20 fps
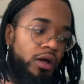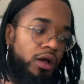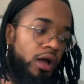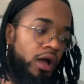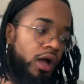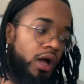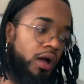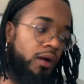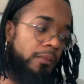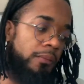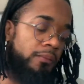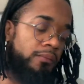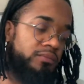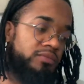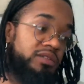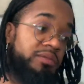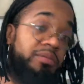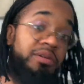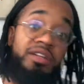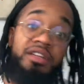
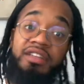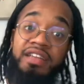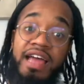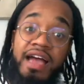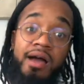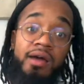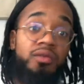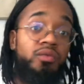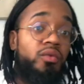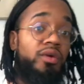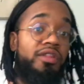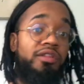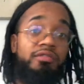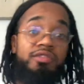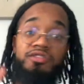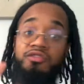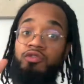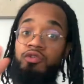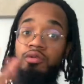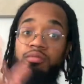to put it down, whether
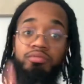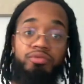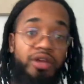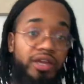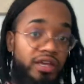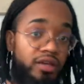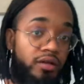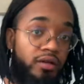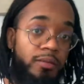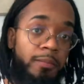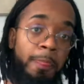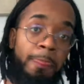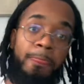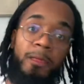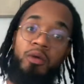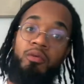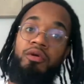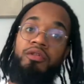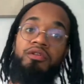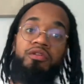it's for a break
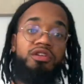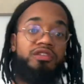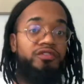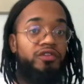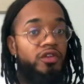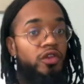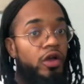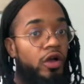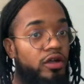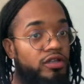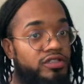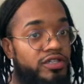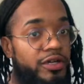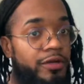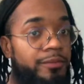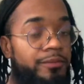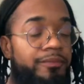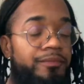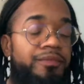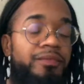or whether it's for long
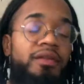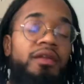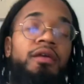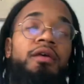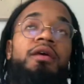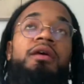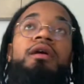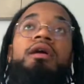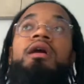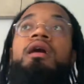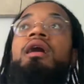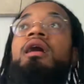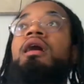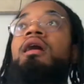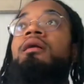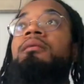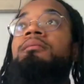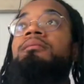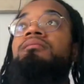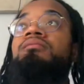term.
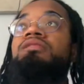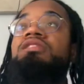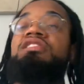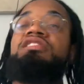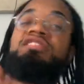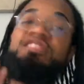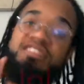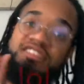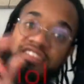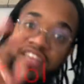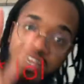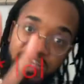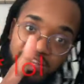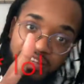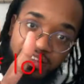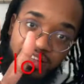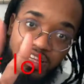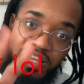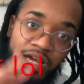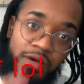
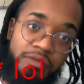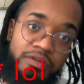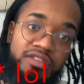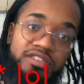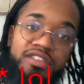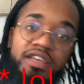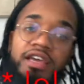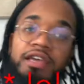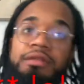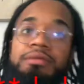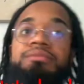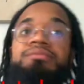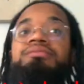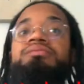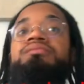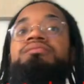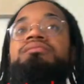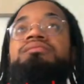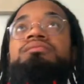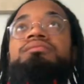Second thing I would say,
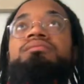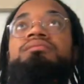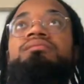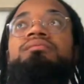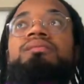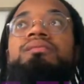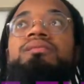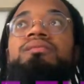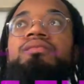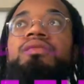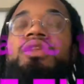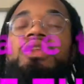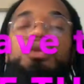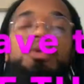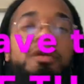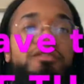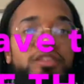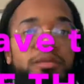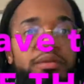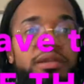
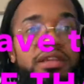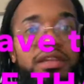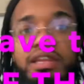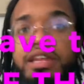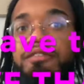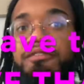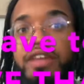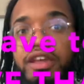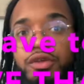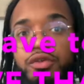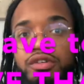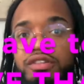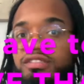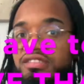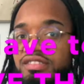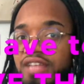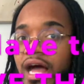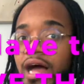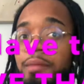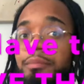you have to believe that you can
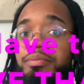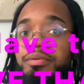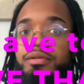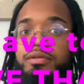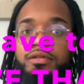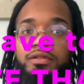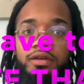stop.